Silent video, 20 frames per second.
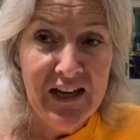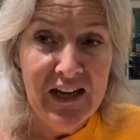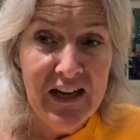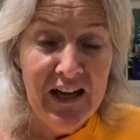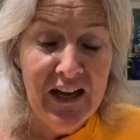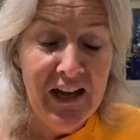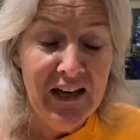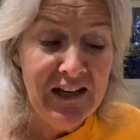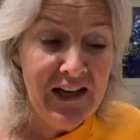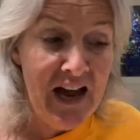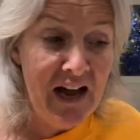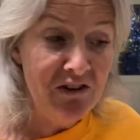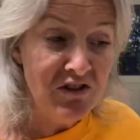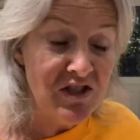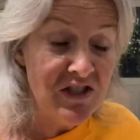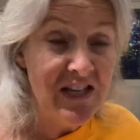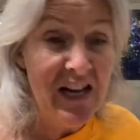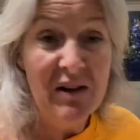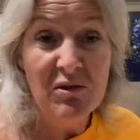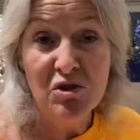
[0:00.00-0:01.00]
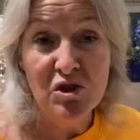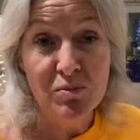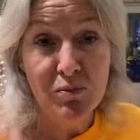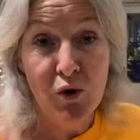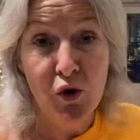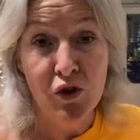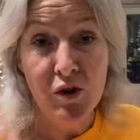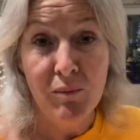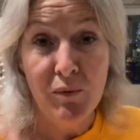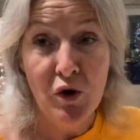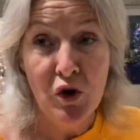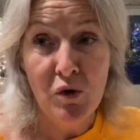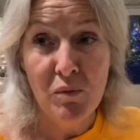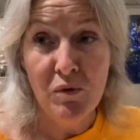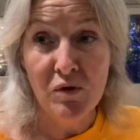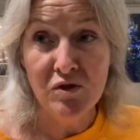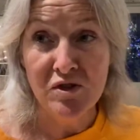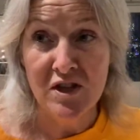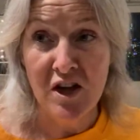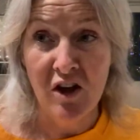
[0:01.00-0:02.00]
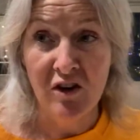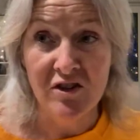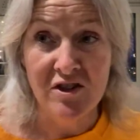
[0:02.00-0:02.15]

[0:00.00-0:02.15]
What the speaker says: and now today we're just putting the baubles on.